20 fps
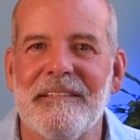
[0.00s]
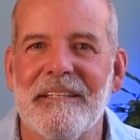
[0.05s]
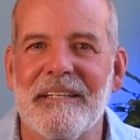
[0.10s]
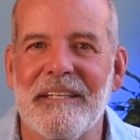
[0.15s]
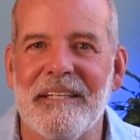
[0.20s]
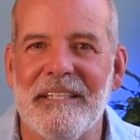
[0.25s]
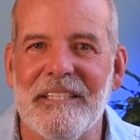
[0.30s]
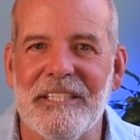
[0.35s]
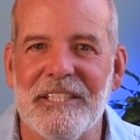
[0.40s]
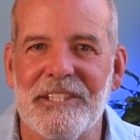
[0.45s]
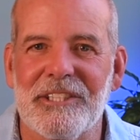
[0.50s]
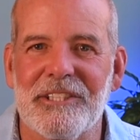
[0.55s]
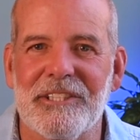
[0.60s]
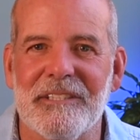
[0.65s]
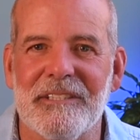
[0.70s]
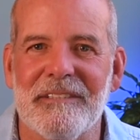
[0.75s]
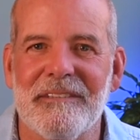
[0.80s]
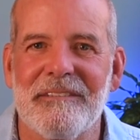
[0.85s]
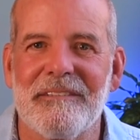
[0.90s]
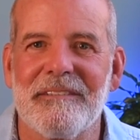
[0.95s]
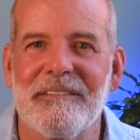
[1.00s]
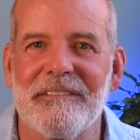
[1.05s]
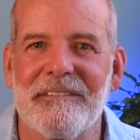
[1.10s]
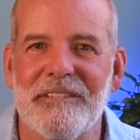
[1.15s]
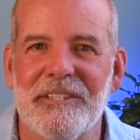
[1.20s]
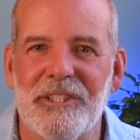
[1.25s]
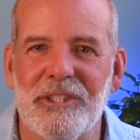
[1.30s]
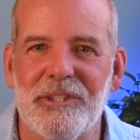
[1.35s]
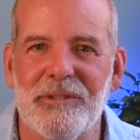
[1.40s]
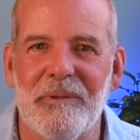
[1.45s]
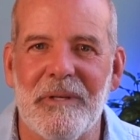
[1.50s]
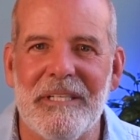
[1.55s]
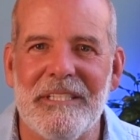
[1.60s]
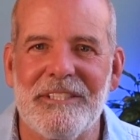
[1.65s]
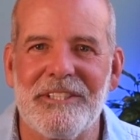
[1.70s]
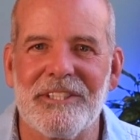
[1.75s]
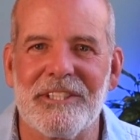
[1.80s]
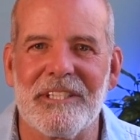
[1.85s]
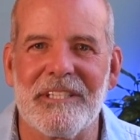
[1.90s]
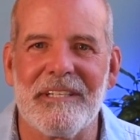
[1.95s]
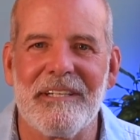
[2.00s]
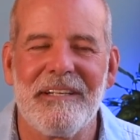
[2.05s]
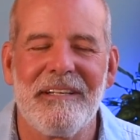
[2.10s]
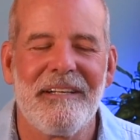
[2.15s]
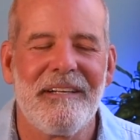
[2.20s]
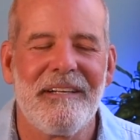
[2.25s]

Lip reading: the condition, the situation